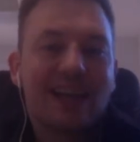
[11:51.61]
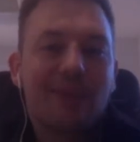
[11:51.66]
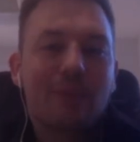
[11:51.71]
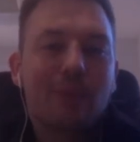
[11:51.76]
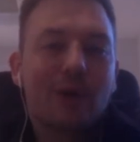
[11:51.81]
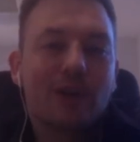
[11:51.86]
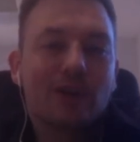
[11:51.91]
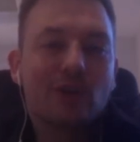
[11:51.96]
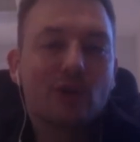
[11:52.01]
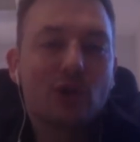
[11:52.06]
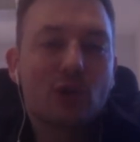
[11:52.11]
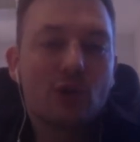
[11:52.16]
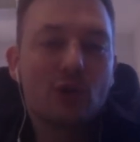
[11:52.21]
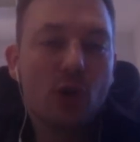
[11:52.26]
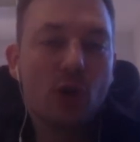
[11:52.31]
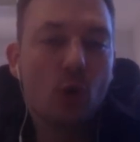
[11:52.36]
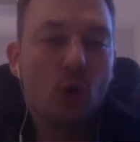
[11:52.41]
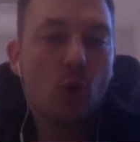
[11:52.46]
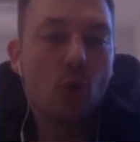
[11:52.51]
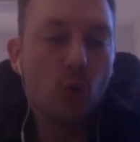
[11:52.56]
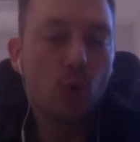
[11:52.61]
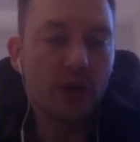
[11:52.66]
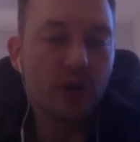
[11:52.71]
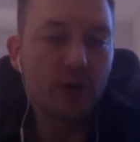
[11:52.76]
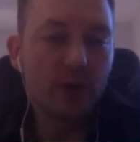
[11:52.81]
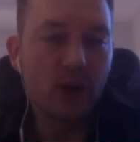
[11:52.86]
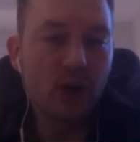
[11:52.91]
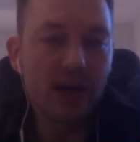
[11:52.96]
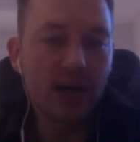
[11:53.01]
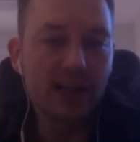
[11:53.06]
But you don't know when
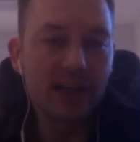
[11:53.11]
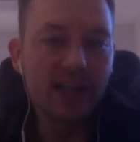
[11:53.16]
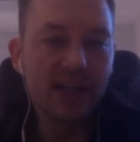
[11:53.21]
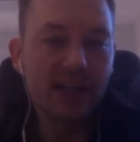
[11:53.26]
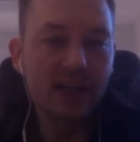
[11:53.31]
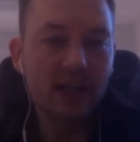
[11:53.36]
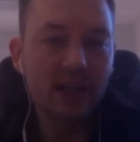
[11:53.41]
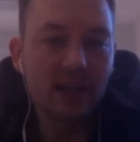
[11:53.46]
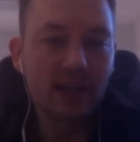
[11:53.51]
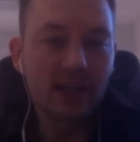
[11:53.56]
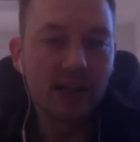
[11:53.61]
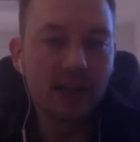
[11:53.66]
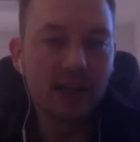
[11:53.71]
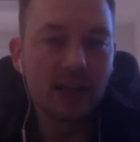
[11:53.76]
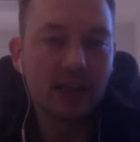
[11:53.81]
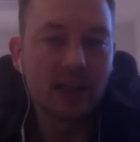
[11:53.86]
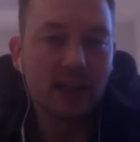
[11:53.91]
you are here and